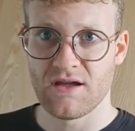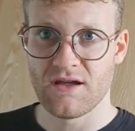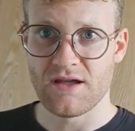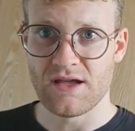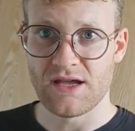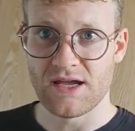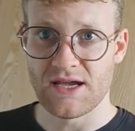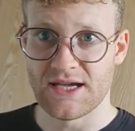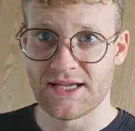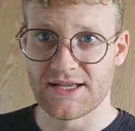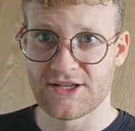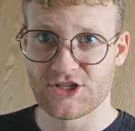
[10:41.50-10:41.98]

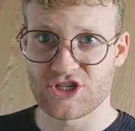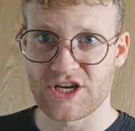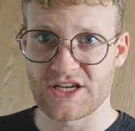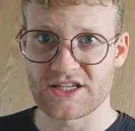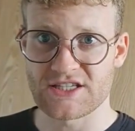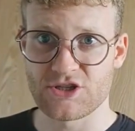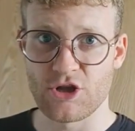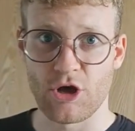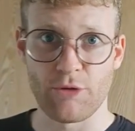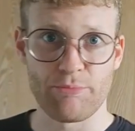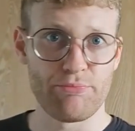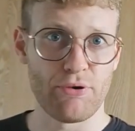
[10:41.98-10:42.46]
it is just
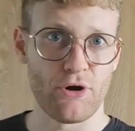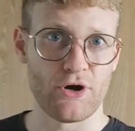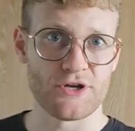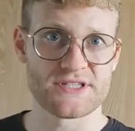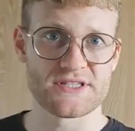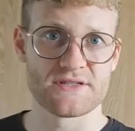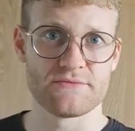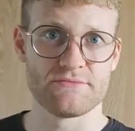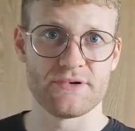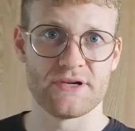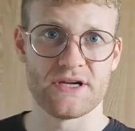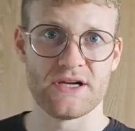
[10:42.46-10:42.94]
not
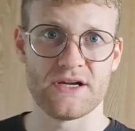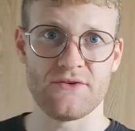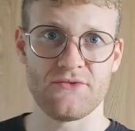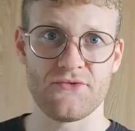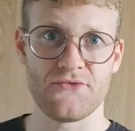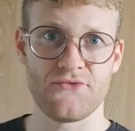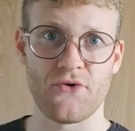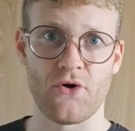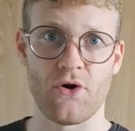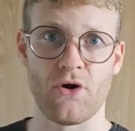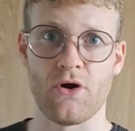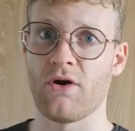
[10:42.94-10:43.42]
possible
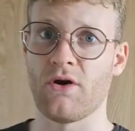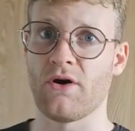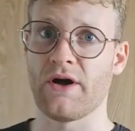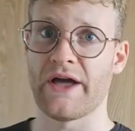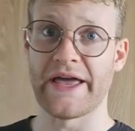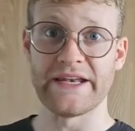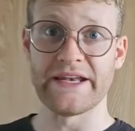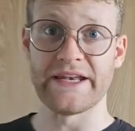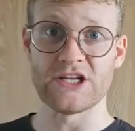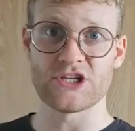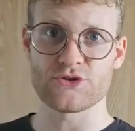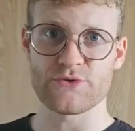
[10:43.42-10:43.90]
for
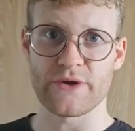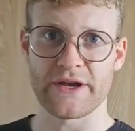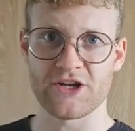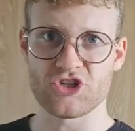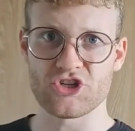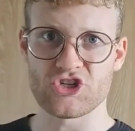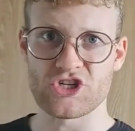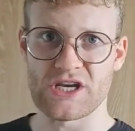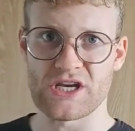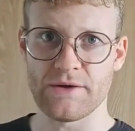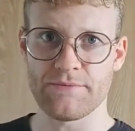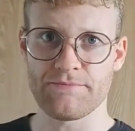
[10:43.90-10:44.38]
any
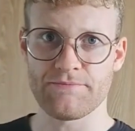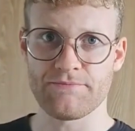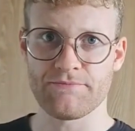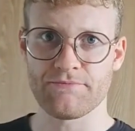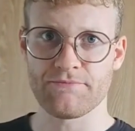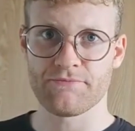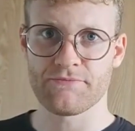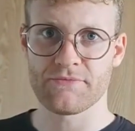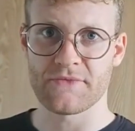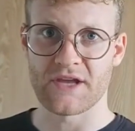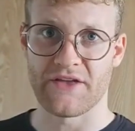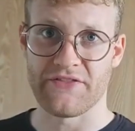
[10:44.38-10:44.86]
strategy,
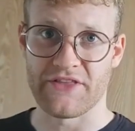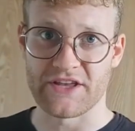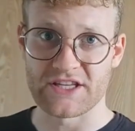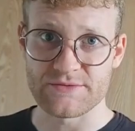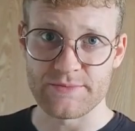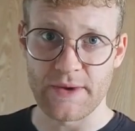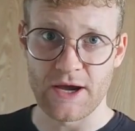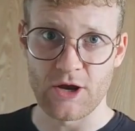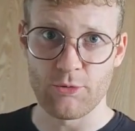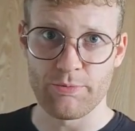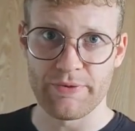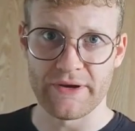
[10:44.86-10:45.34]
and that's
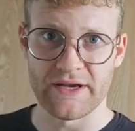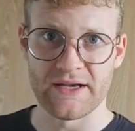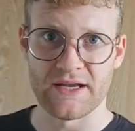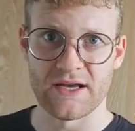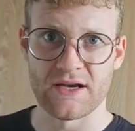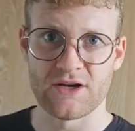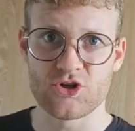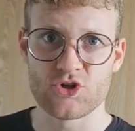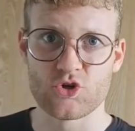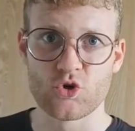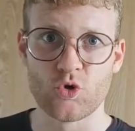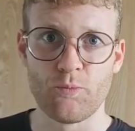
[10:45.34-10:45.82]
my
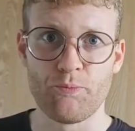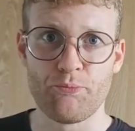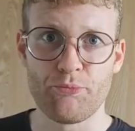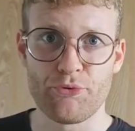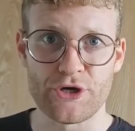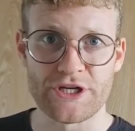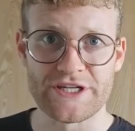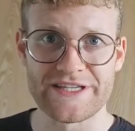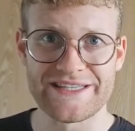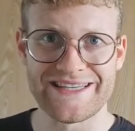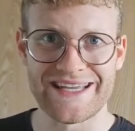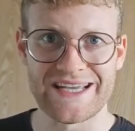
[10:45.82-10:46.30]
opinion, to
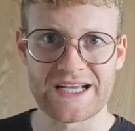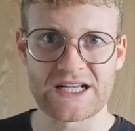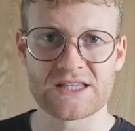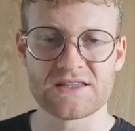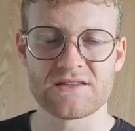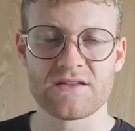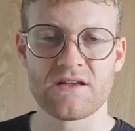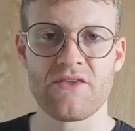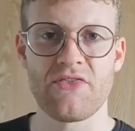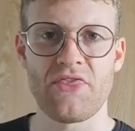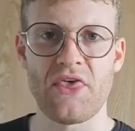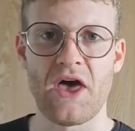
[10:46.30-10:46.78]
predict
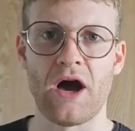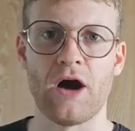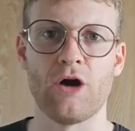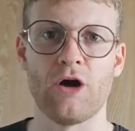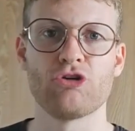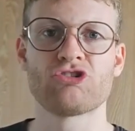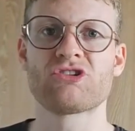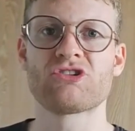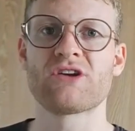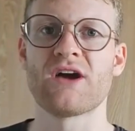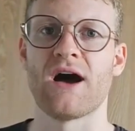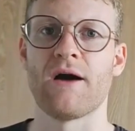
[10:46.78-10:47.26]
the
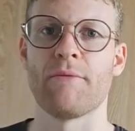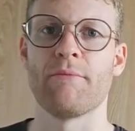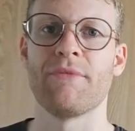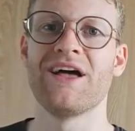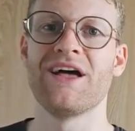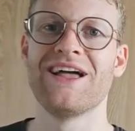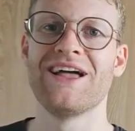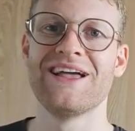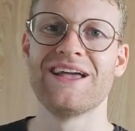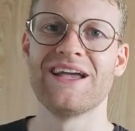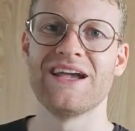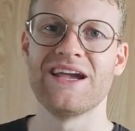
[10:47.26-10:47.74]
outcome
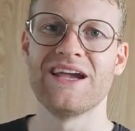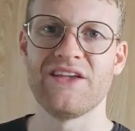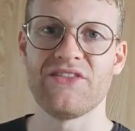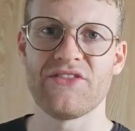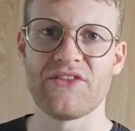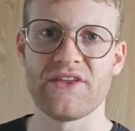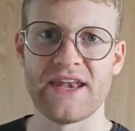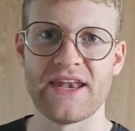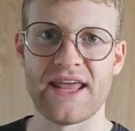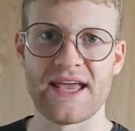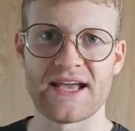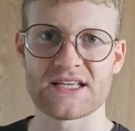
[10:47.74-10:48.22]
in the
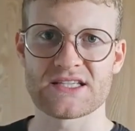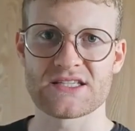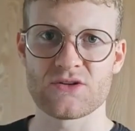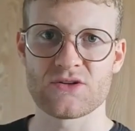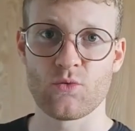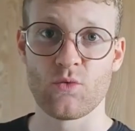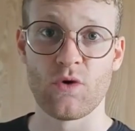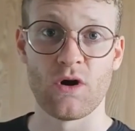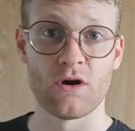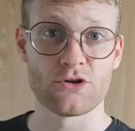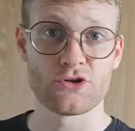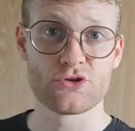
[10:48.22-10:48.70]
next
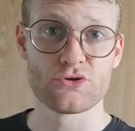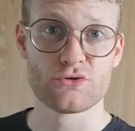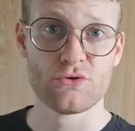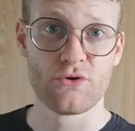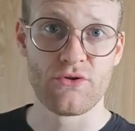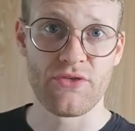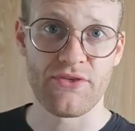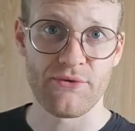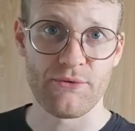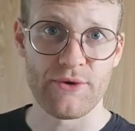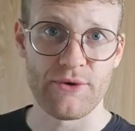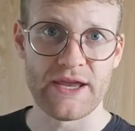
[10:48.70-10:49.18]
one, two,
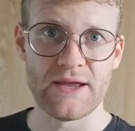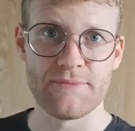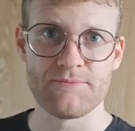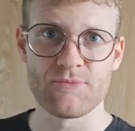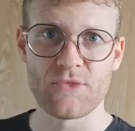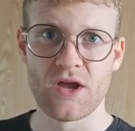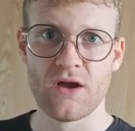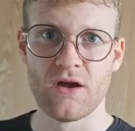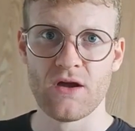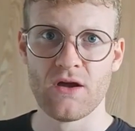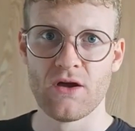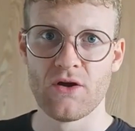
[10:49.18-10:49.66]
three,
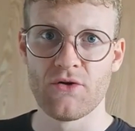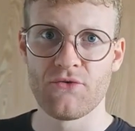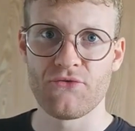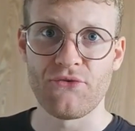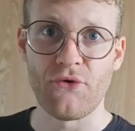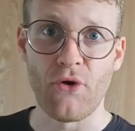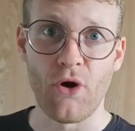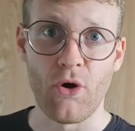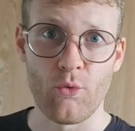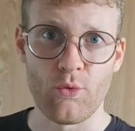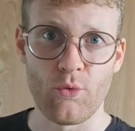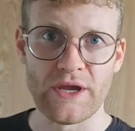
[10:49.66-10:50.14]

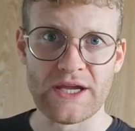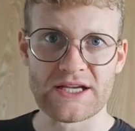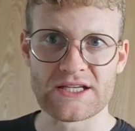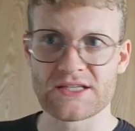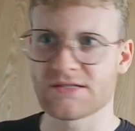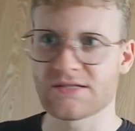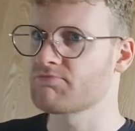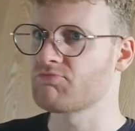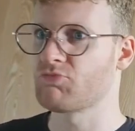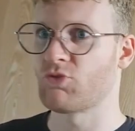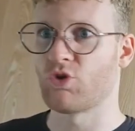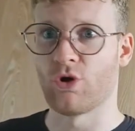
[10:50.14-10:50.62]
four weeks,
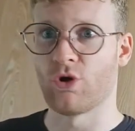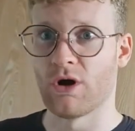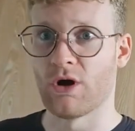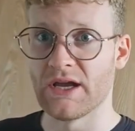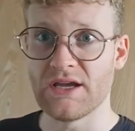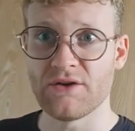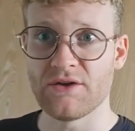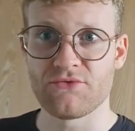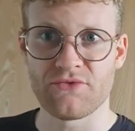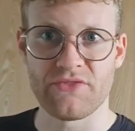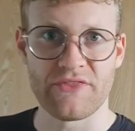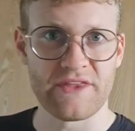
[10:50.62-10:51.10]
or
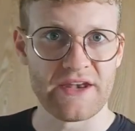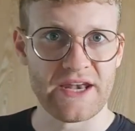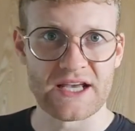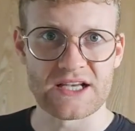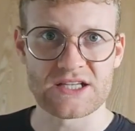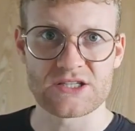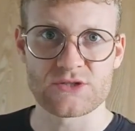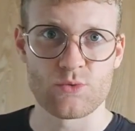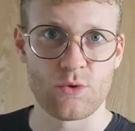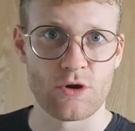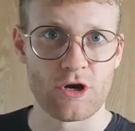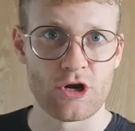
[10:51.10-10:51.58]
even the
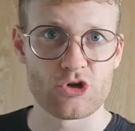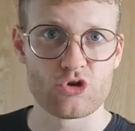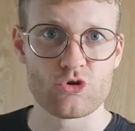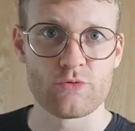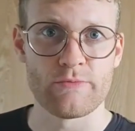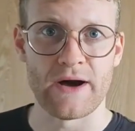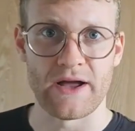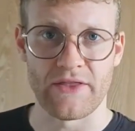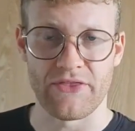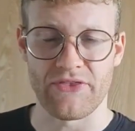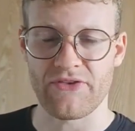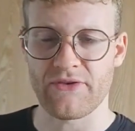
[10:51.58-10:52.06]
next one or two
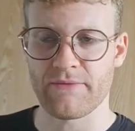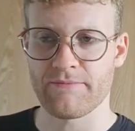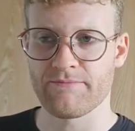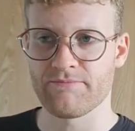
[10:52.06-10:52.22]
months.